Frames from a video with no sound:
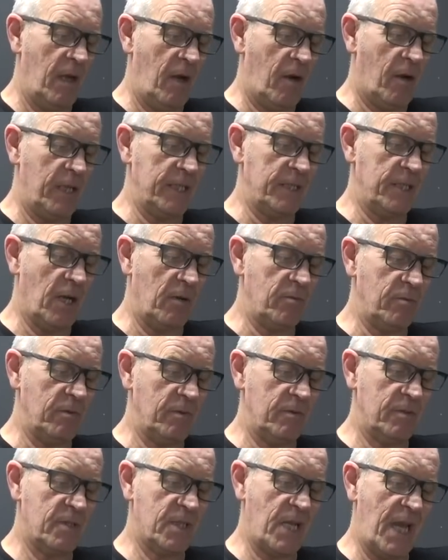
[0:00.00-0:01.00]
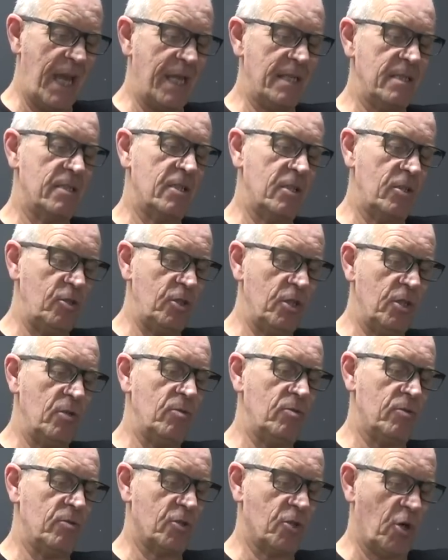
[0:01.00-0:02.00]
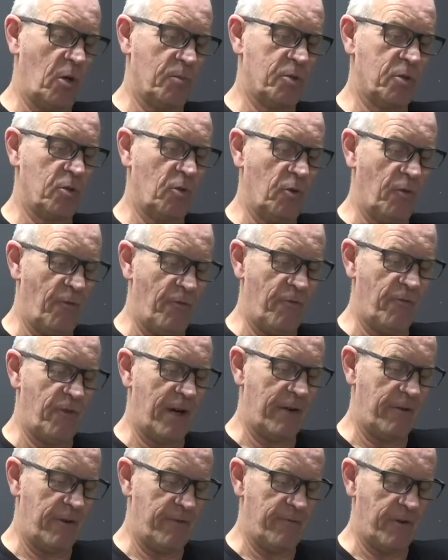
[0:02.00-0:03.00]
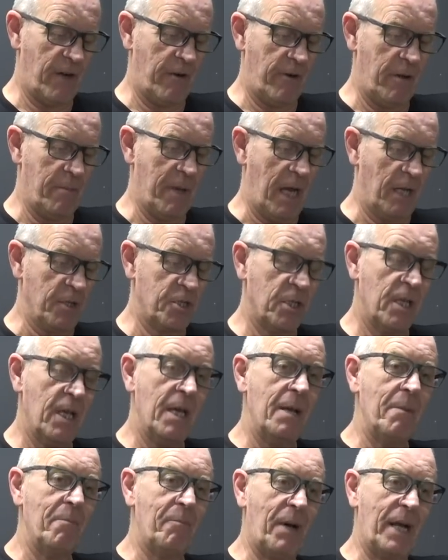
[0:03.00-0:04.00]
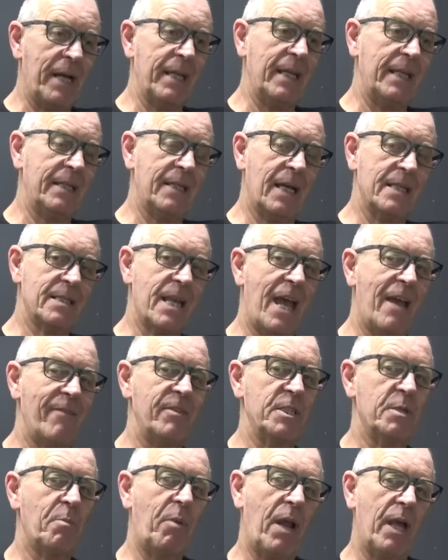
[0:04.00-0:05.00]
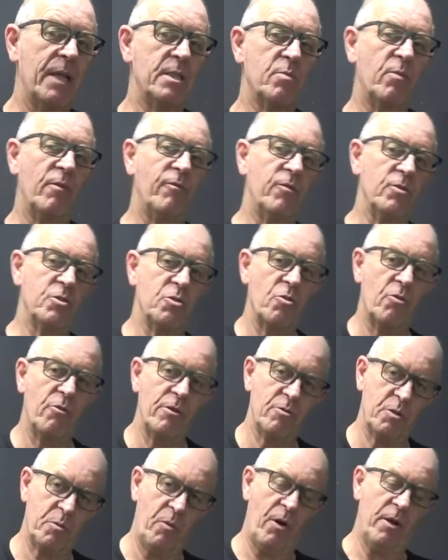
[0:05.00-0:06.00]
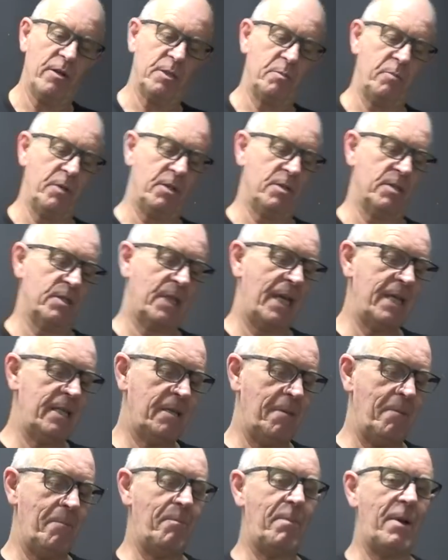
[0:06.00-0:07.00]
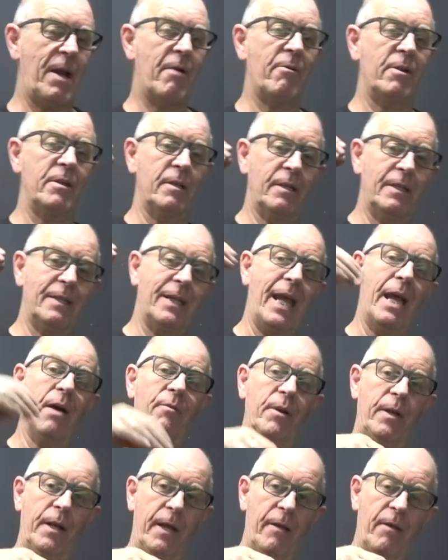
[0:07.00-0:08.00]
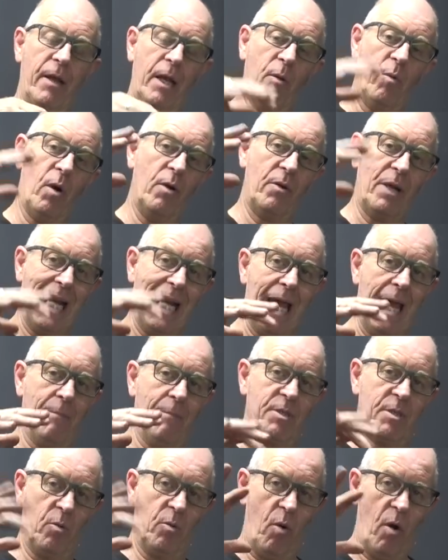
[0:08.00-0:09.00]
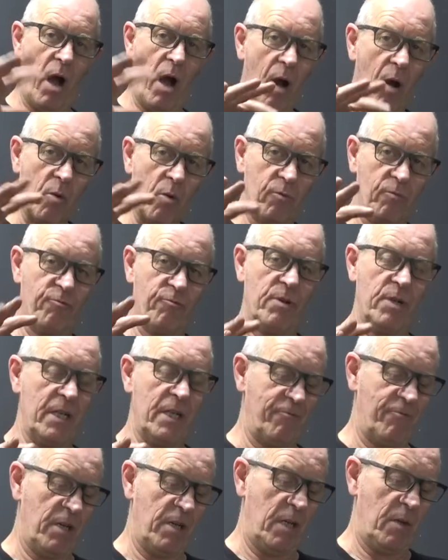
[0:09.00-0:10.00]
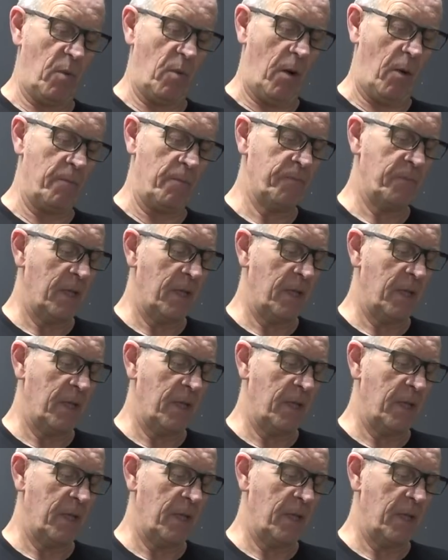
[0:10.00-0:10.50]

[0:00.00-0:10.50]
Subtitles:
I don't tend to use topsoil very much, but it does have its place with fossorial spiders because they can bury down in it and it won't collapse. It will hold really well.